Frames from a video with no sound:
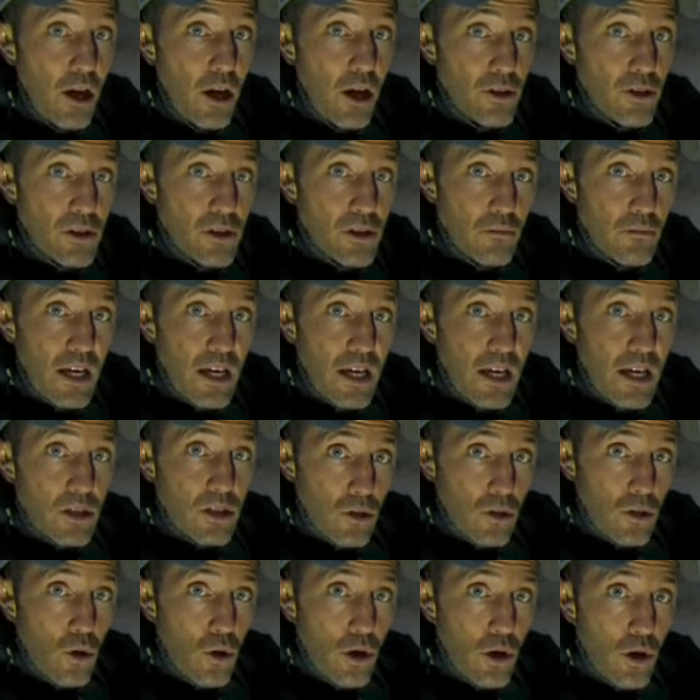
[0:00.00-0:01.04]
bellows and
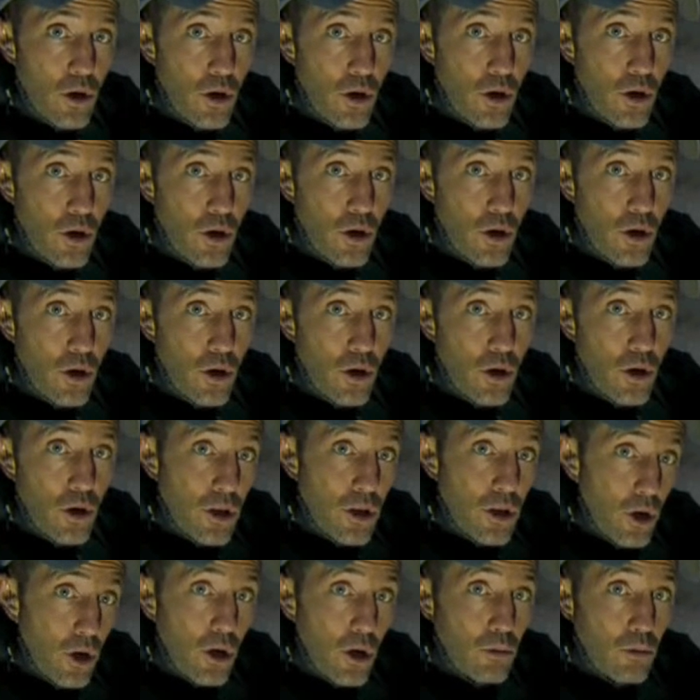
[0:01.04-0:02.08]
makes a noise,
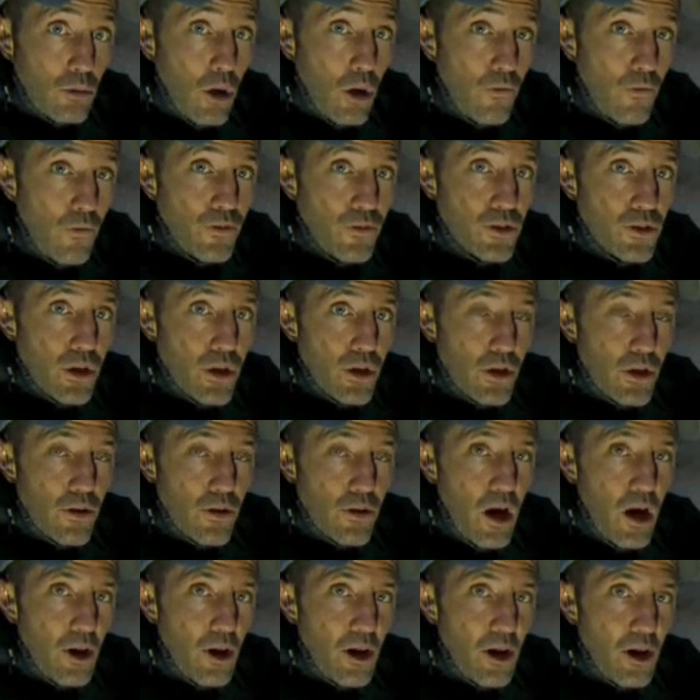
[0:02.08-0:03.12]
the herd will often
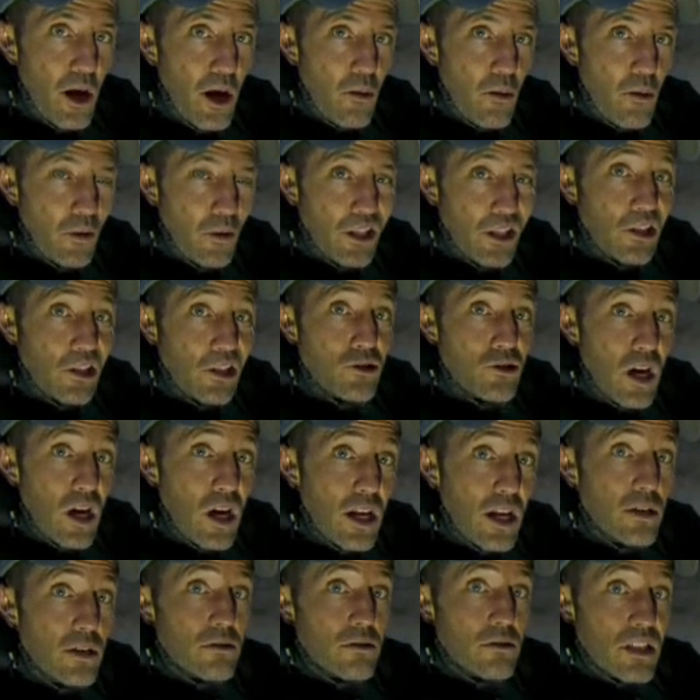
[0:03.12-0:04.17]
turn round. What they'll
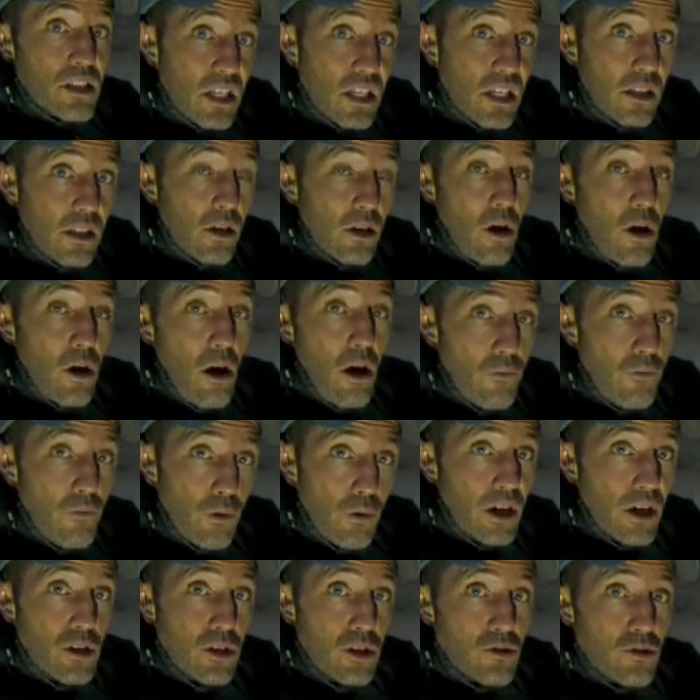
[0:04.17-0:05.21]
try and do is kill the calf
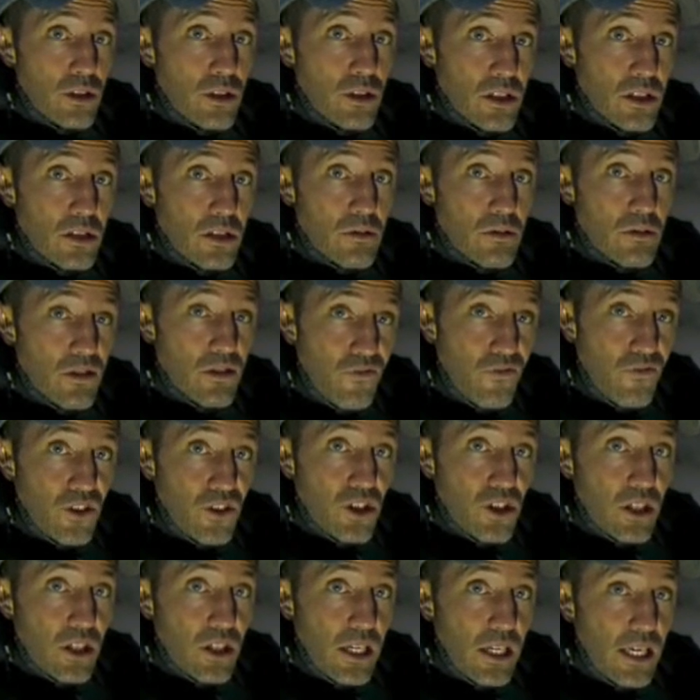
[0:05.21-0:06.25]
or injure it
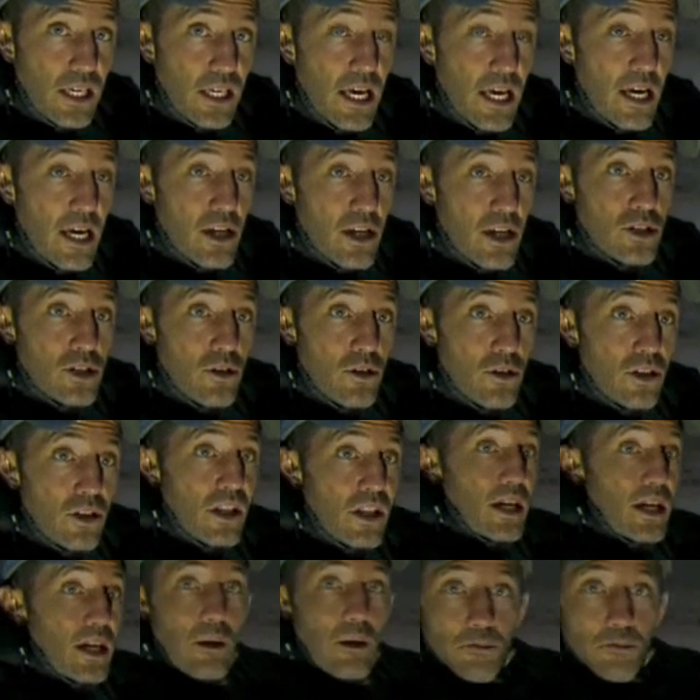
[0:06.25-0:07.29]
sufficiently so
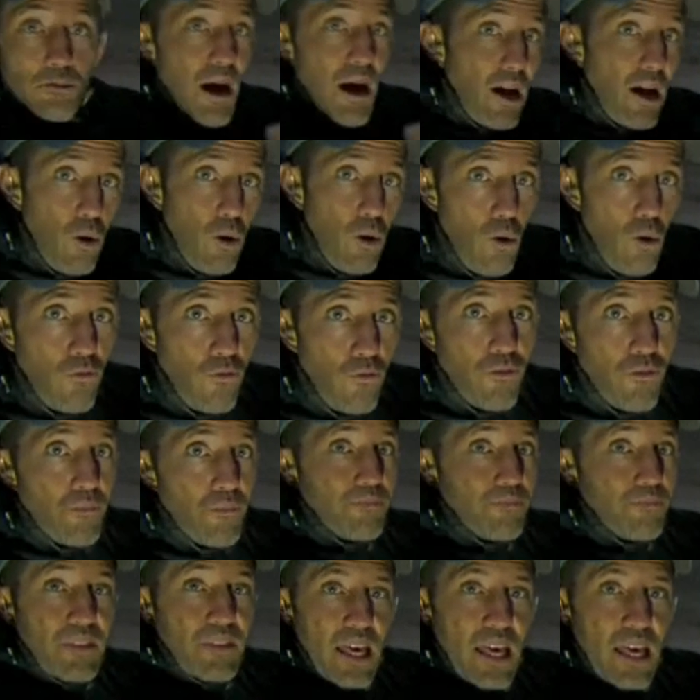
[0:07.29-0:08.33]
that they can back off
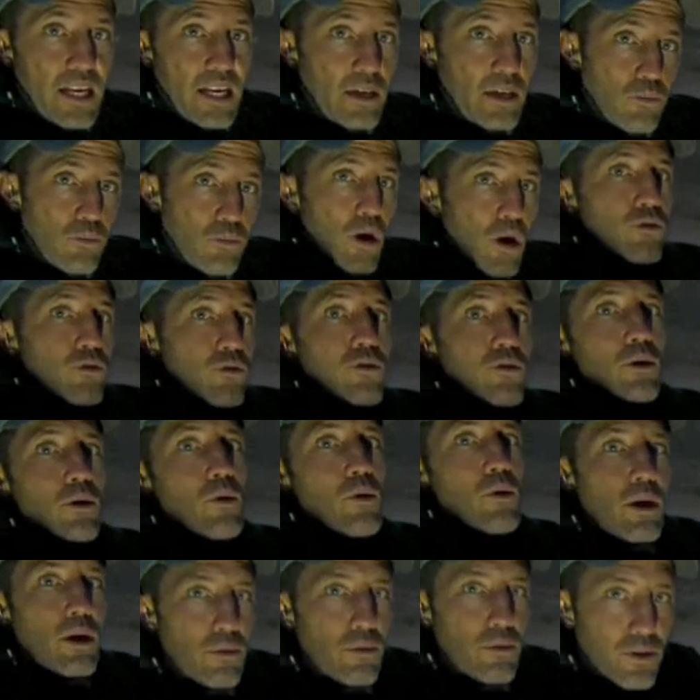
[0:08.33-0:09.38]
and it won't run
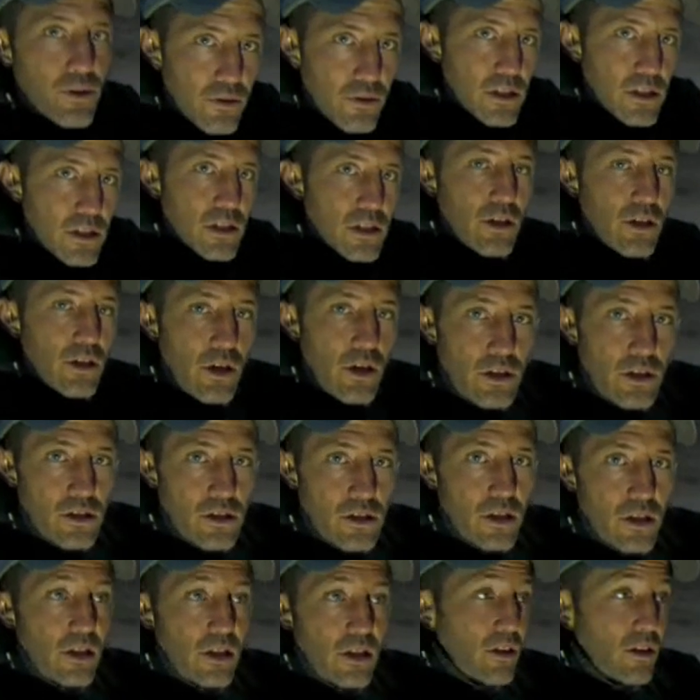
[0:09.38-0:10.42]
away with the rest of the
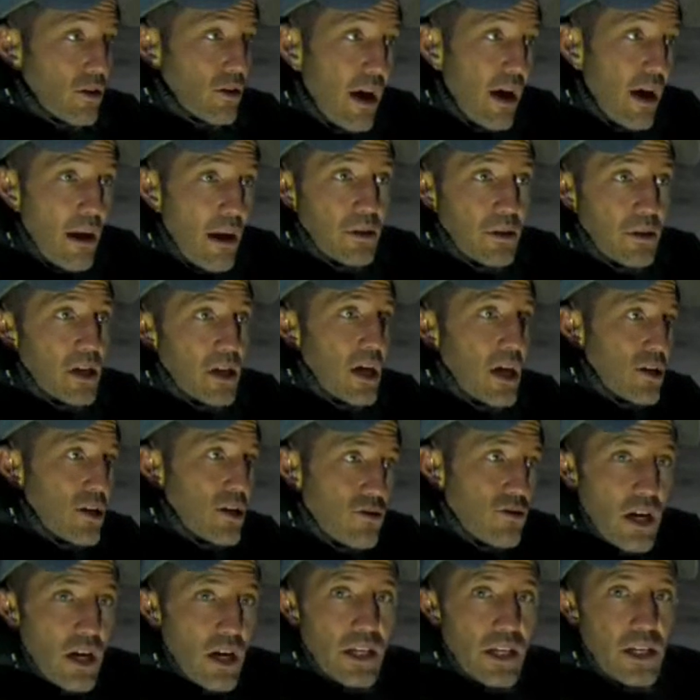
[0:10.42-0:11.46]
herd. So they'll grab it,
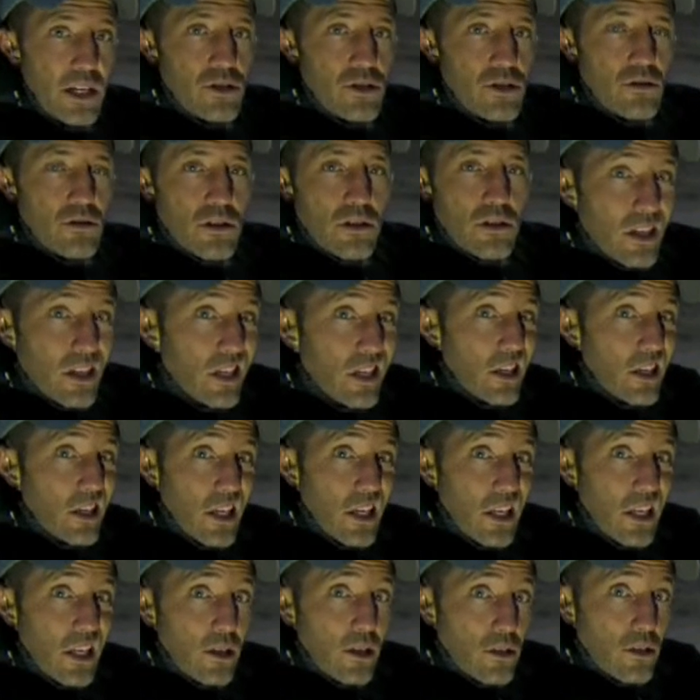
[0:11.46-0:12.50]
try and injure it, either
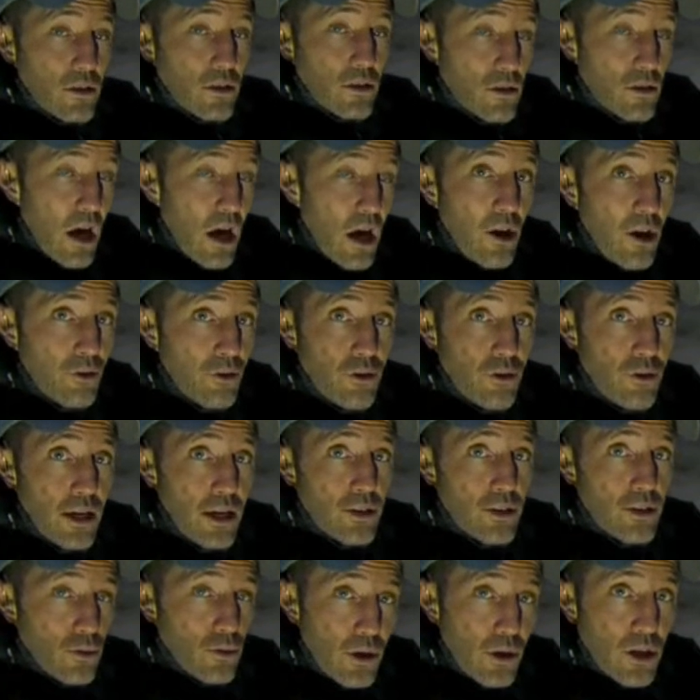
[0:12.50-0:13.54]
kill it
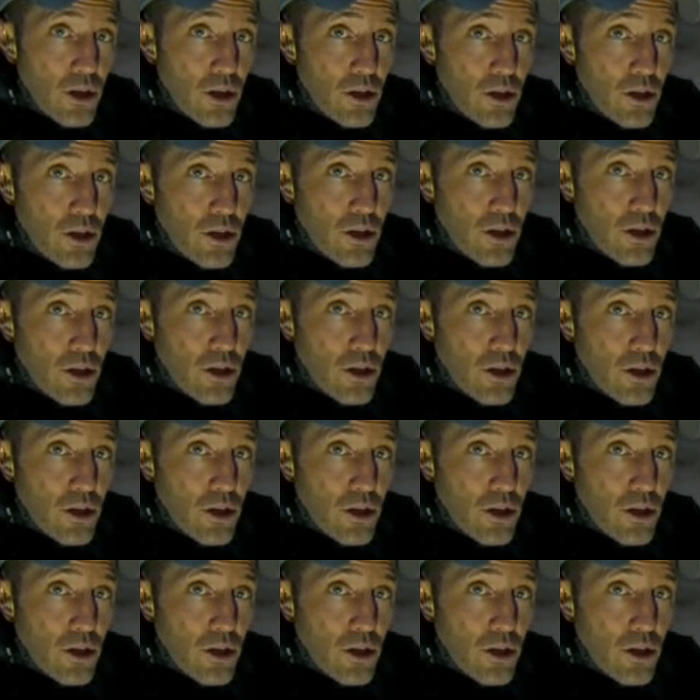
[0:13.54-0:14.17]
outright or injure